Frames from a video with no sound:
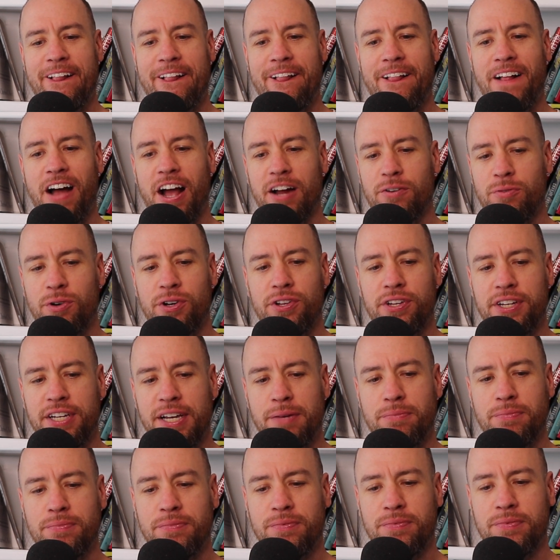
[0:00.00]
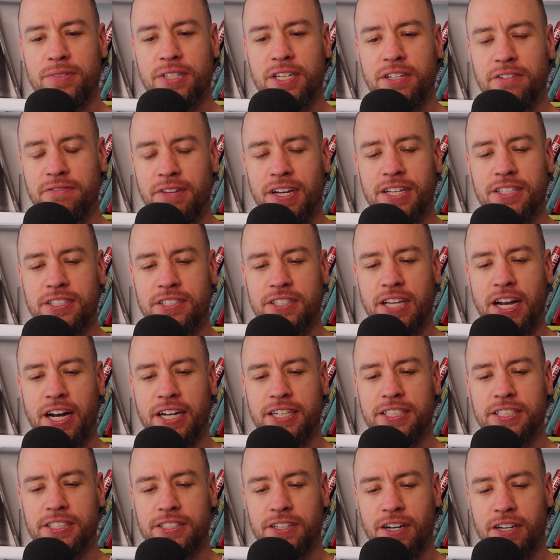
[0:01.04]
I really am convinced that I
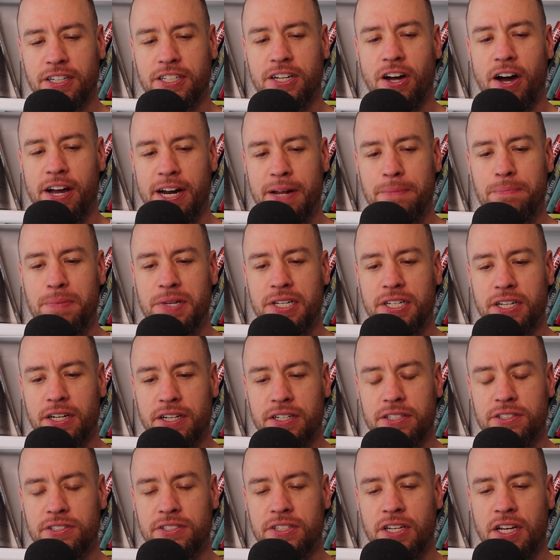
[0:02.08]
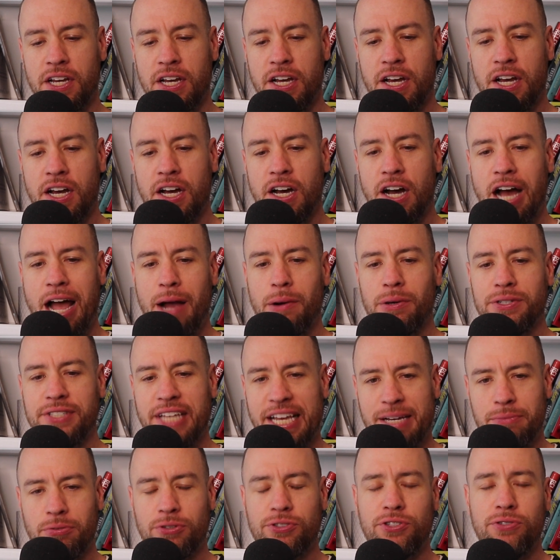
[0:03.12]
got it because I was
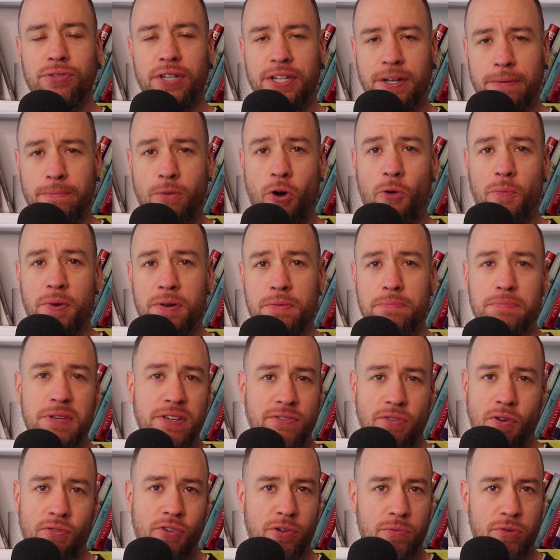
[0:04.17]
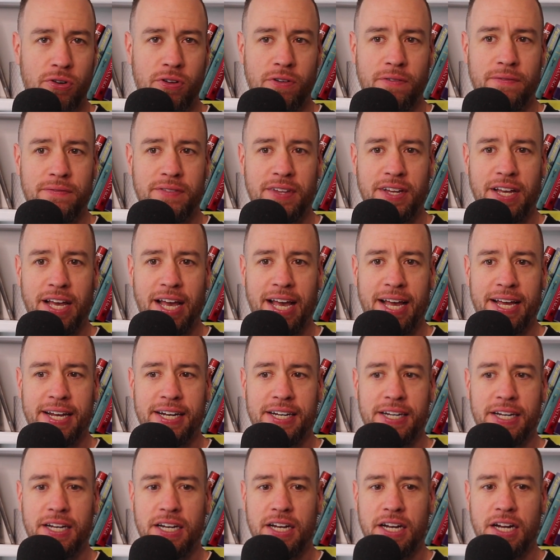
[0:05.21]
able to, in a moment, be vulnerable.
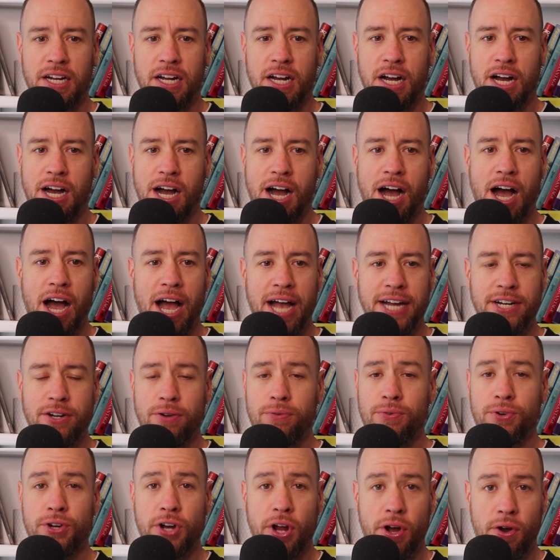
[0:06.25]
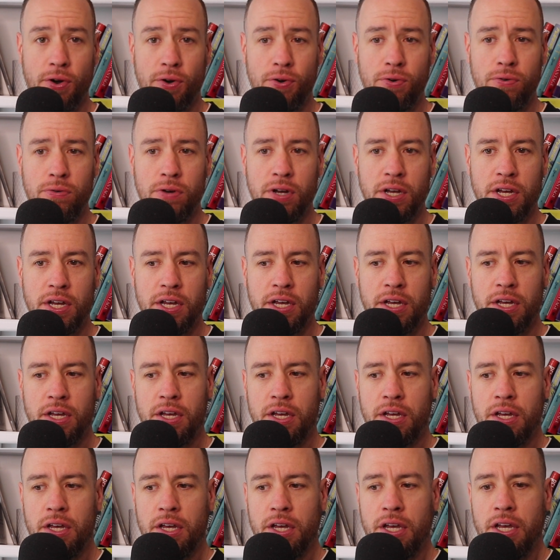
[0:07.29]
And I don't know
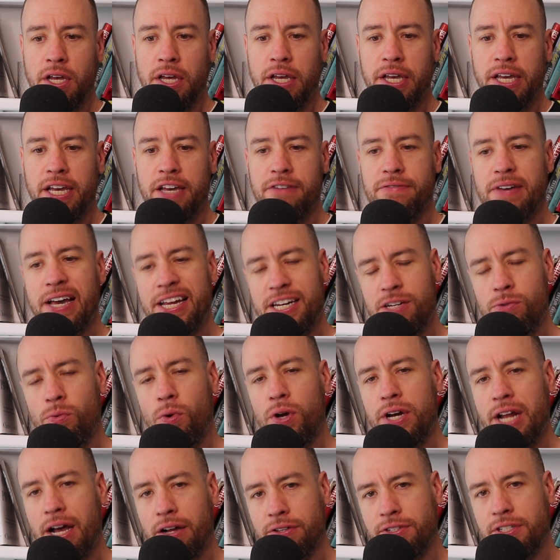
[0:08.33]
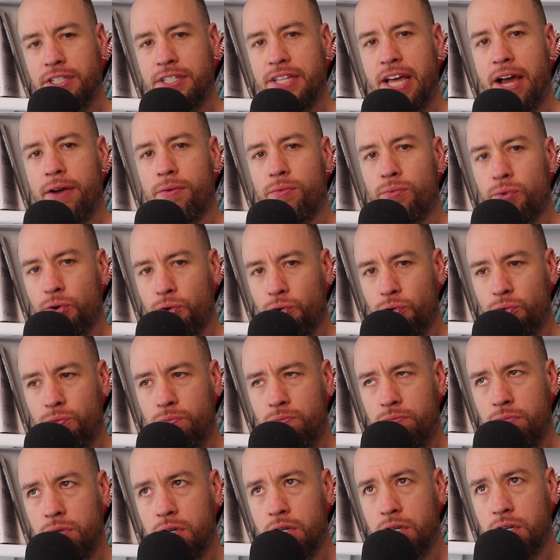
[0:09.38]
if anyone else in that
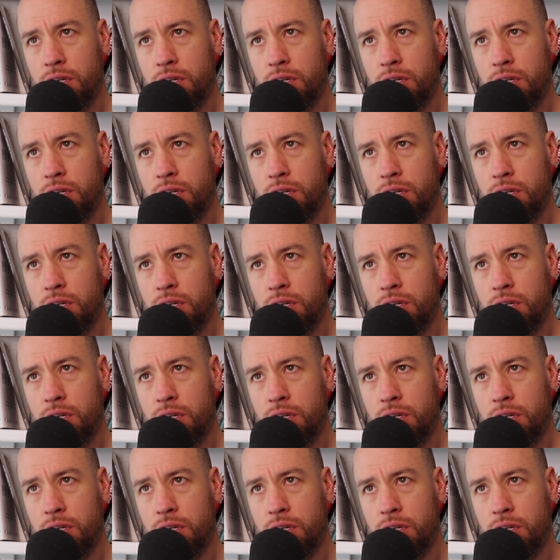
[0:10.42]
room